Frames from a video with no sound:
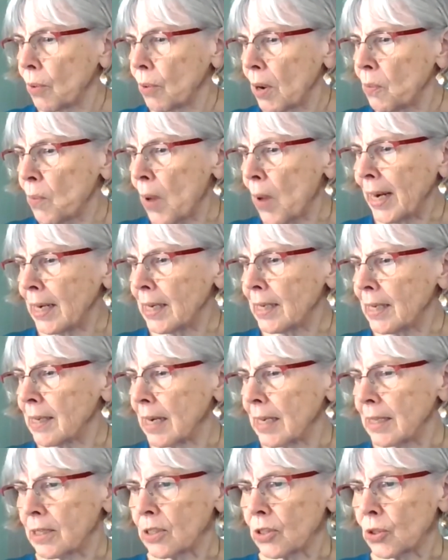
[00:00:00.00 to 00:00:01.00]
I
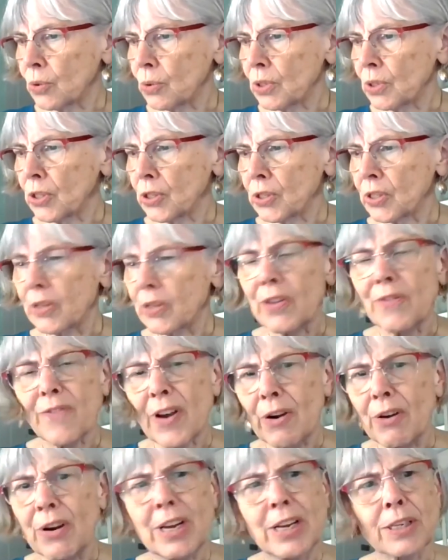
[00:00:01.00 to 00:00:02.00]
recognize the sources of the
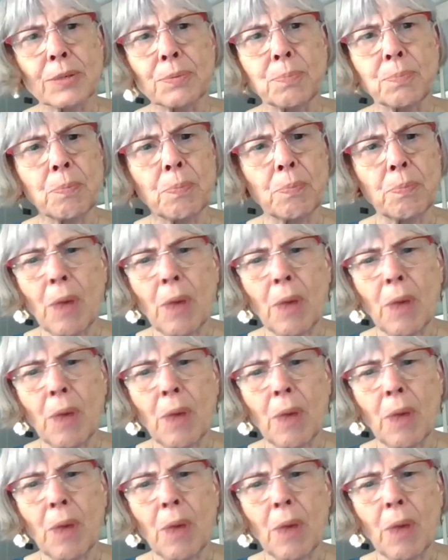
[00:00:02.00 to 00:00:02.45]
various